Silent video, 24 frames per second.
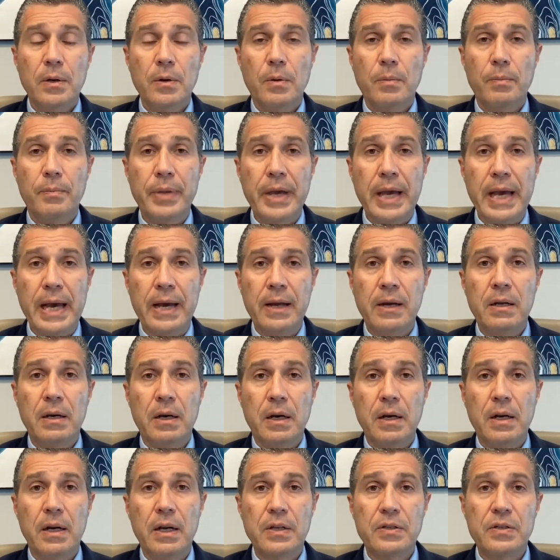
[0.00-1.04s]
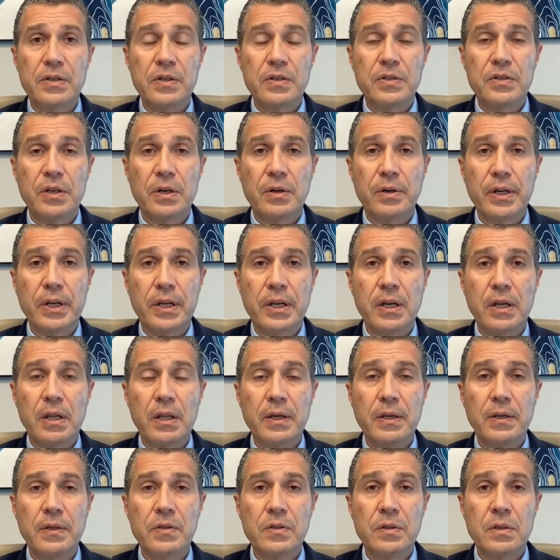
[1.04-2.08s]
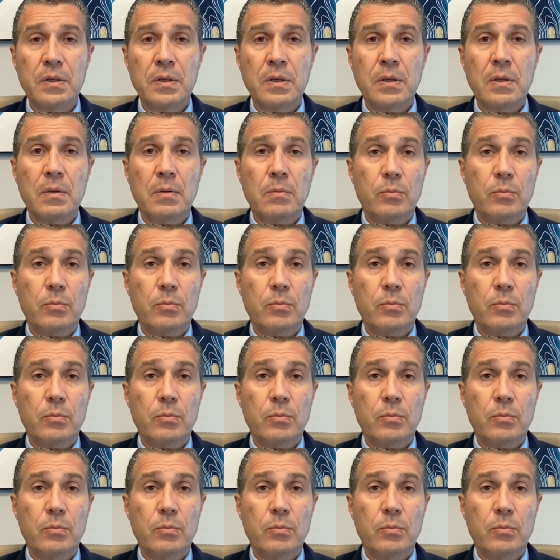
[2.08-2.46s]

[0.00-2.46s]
you know, bad, unnecessary killings.